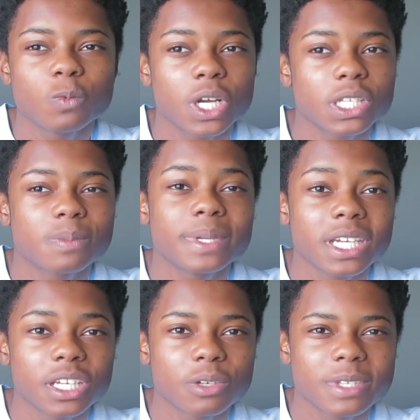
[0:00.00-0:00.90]
want to be
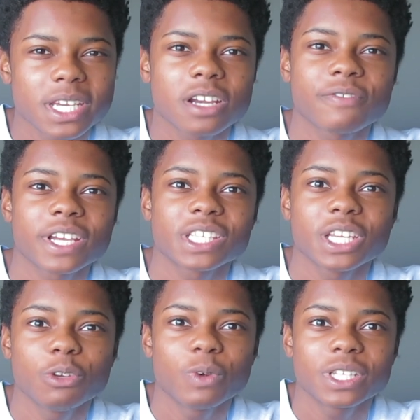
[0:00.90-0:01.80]
a human sacrifice
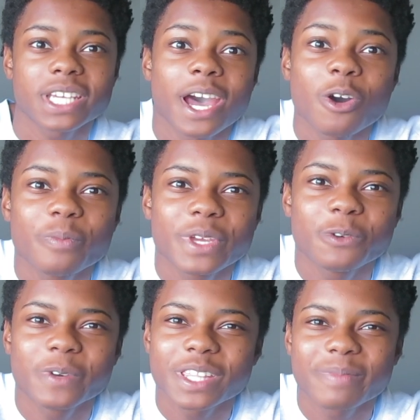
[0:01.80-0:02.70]
and you want to help me
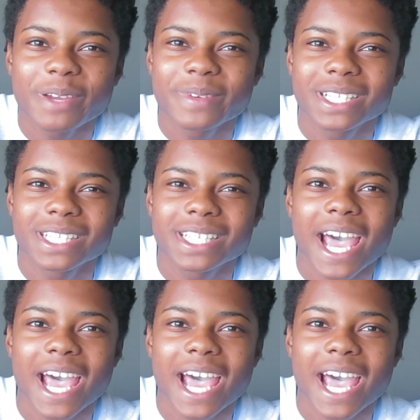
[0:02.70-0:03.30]
with my business